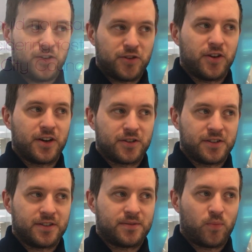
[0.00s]
say definitely do
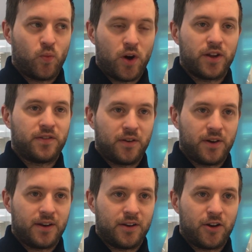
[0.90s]
it because it's
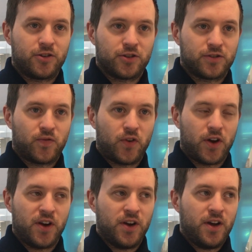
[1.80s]
worth doing, not
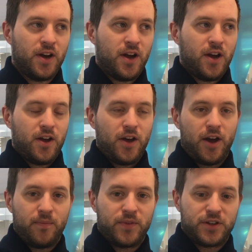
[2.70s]
just for
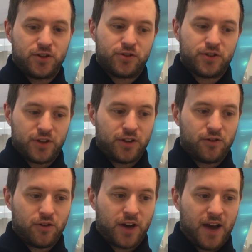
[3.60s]
the
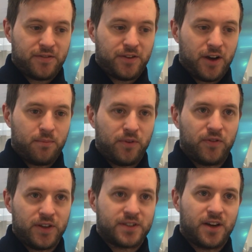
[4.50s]
children that you'll look
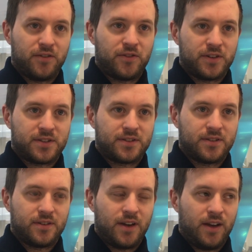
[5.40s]
after, but for yourself,
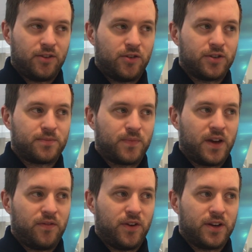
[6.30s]
because it
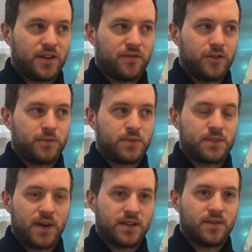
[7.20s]
does give you a
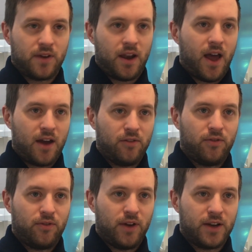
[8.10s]
different perspective on
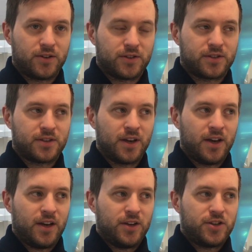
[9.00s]
life. It
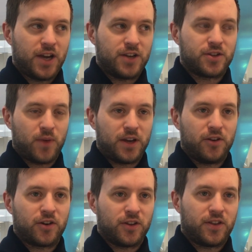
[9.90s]
does
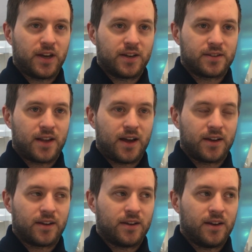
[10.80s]
change the way you look at
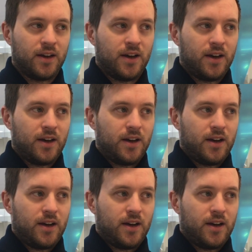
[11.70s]
things. Like